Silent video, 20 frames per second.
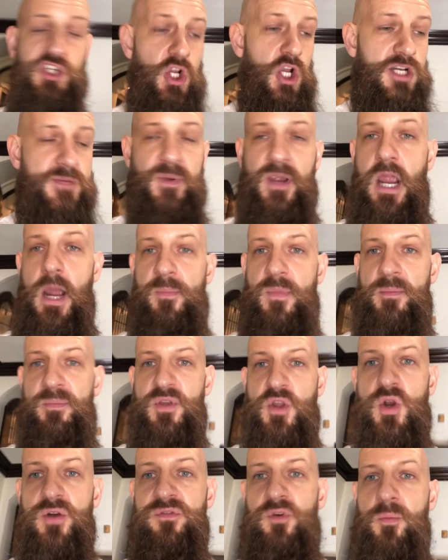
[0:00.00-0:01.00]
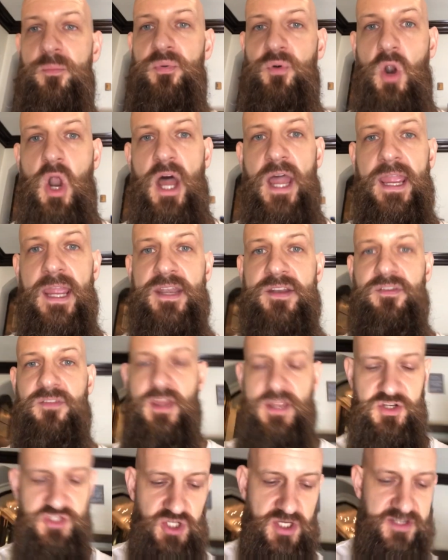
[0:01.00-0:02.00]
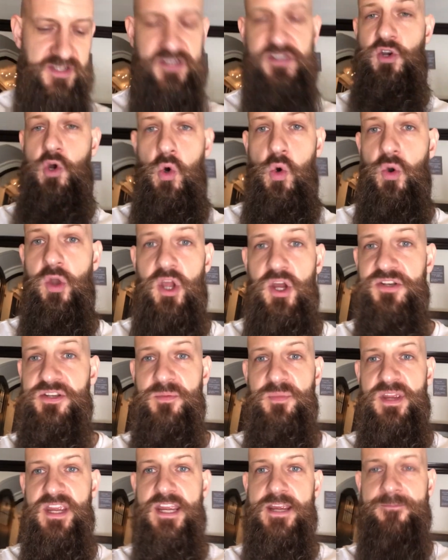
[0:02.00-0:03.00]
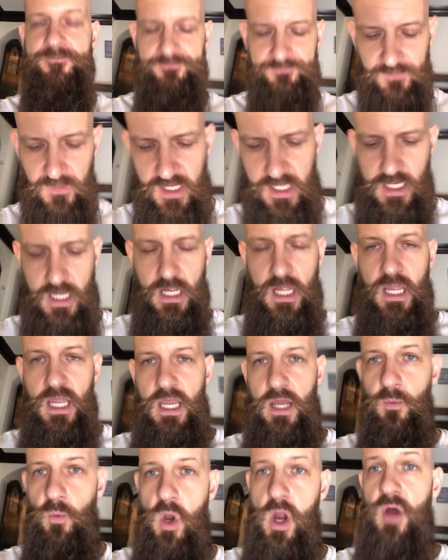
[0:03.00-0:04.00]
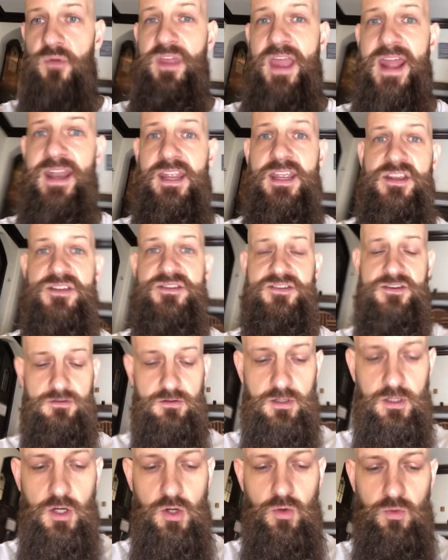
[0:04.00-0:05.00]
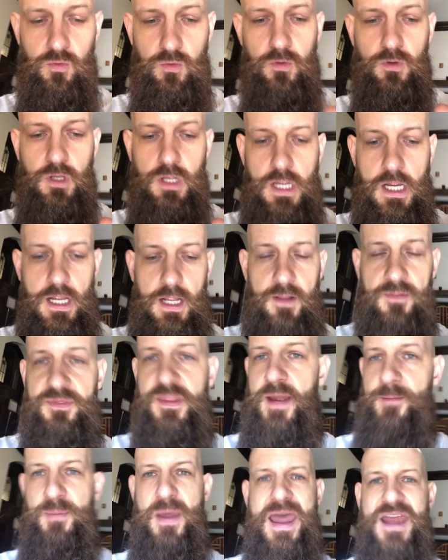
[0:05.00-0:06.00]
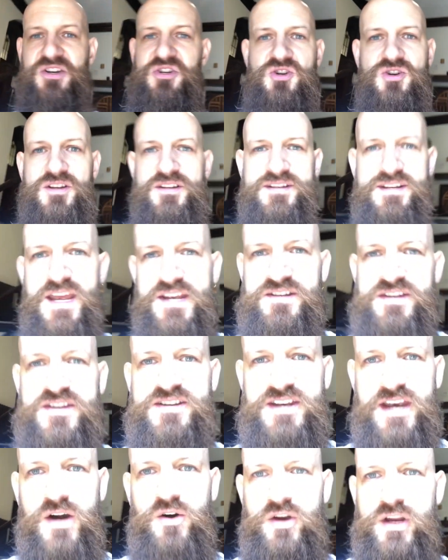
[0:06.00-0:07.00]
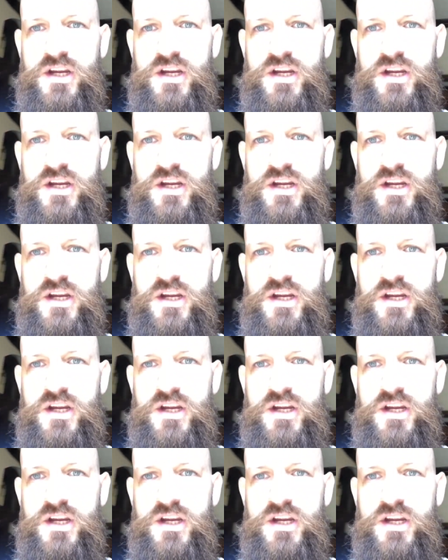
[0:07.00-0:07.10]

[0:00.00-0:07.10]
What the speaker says: become the beautiful bride that Jesus has called her to be. And while that is, that passion is necessary and